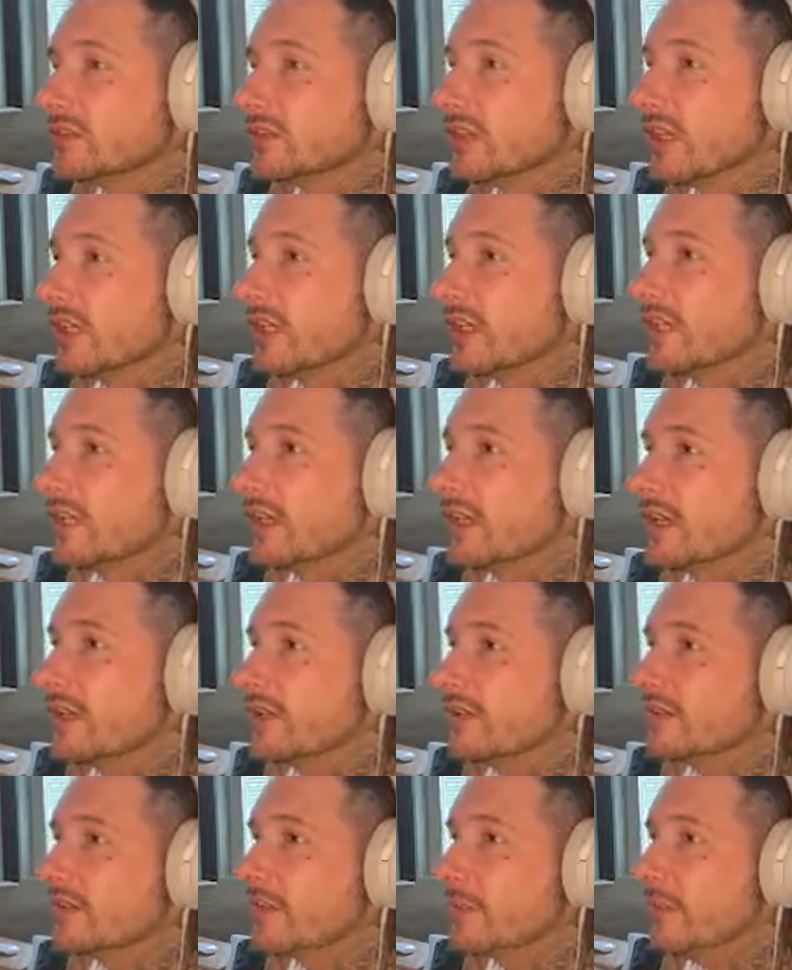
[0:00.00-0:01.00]
And
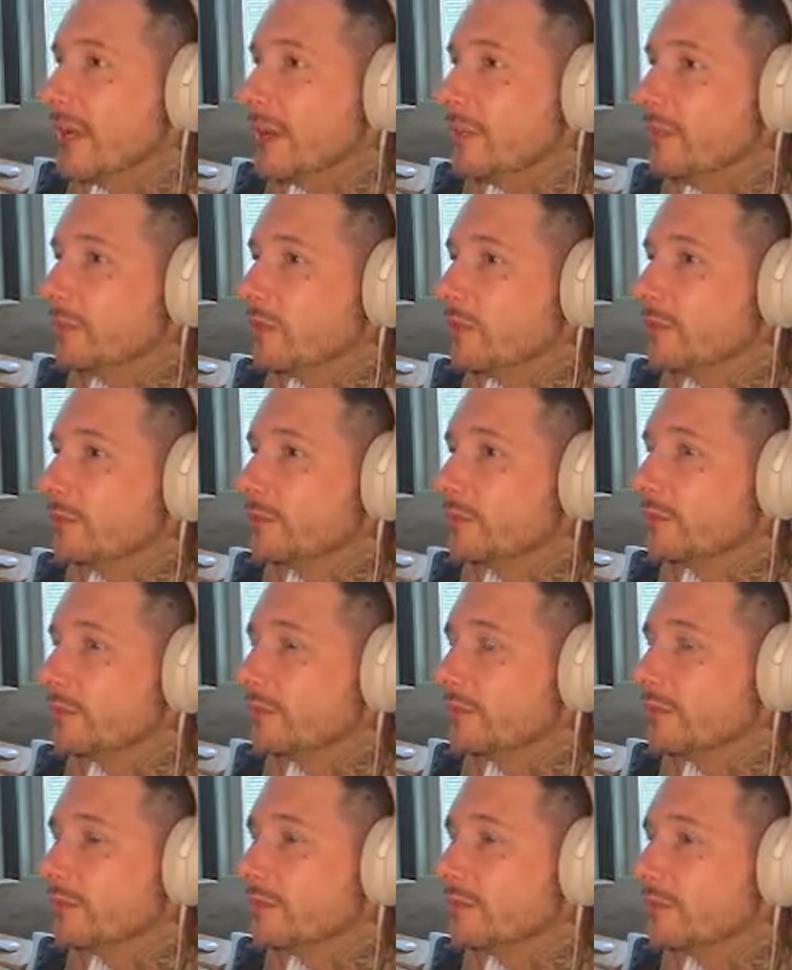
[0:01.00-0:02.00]
here's the map room.
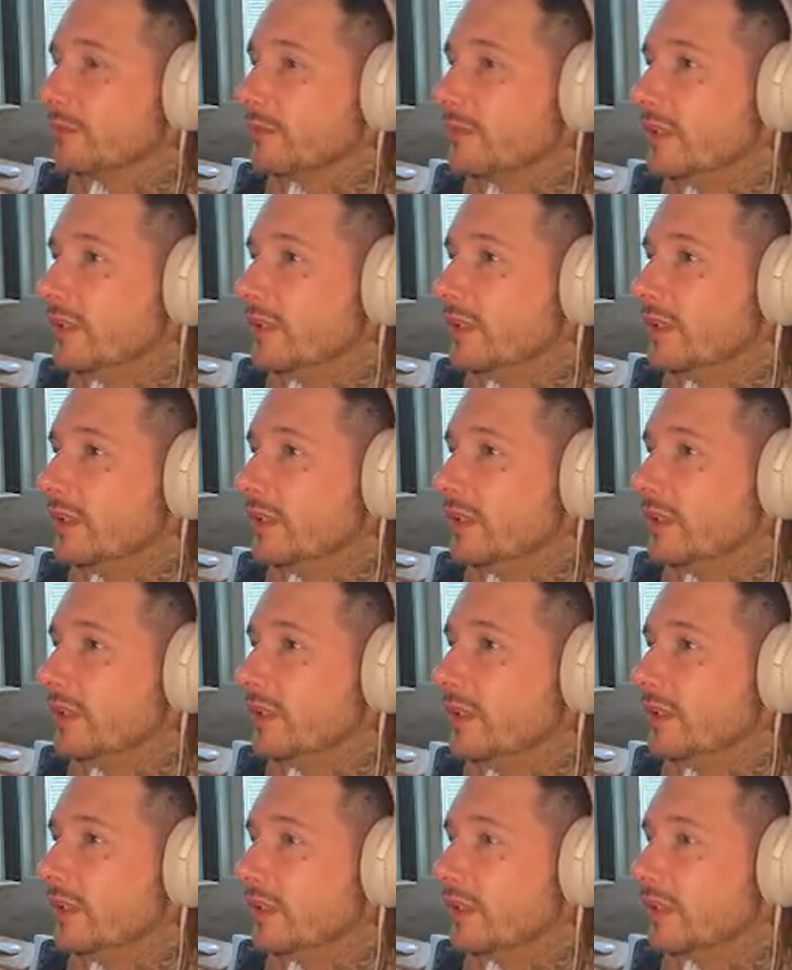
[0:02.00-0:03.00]

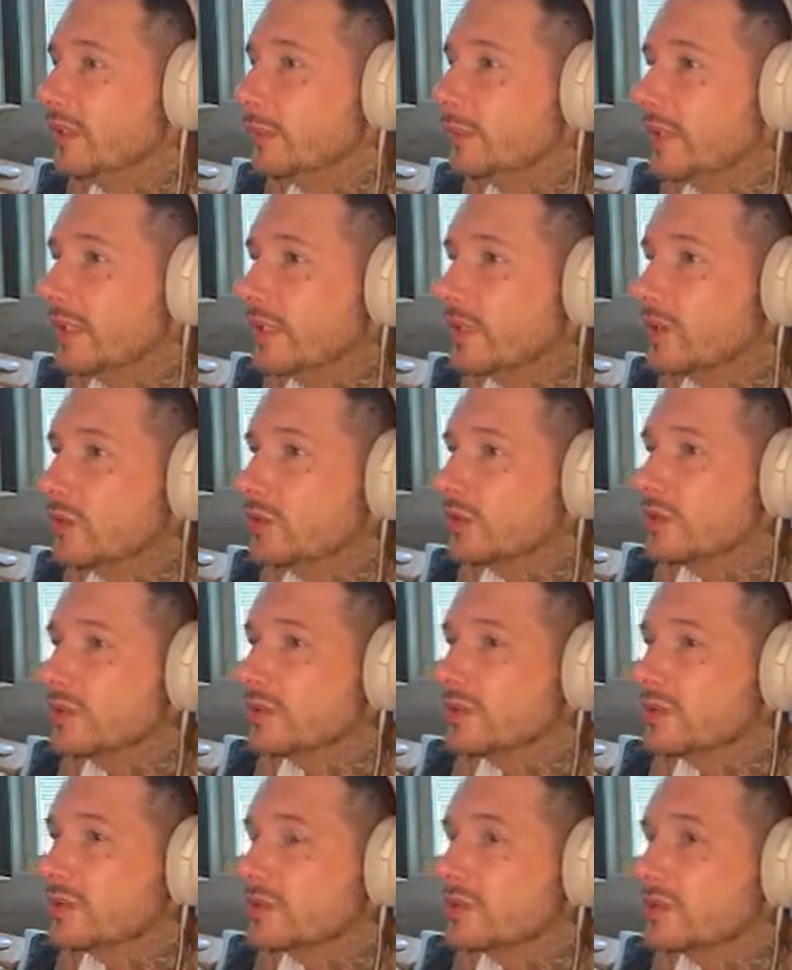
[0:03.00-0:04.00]
It's pretty cool.
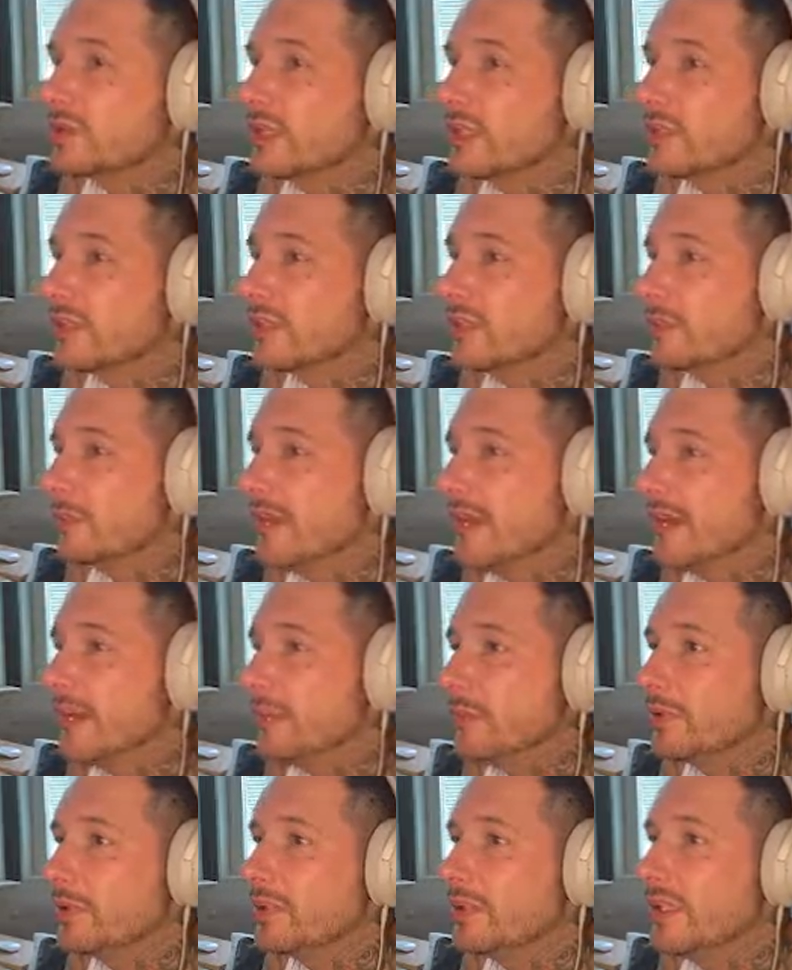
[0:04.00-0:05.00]
Here's the map.